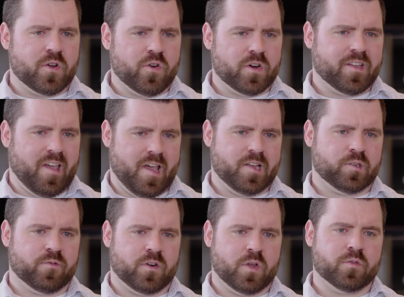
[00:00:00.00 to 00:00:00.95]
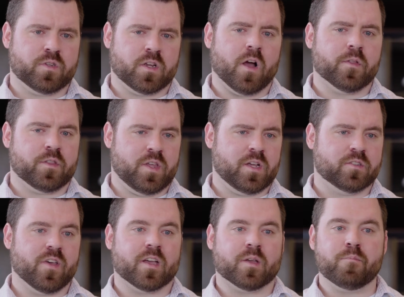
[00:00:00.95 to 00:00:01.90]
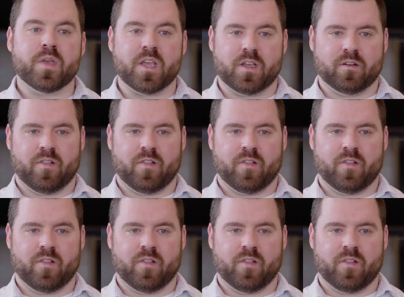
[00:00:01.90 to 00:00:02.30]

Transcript: good case for using other things like mean,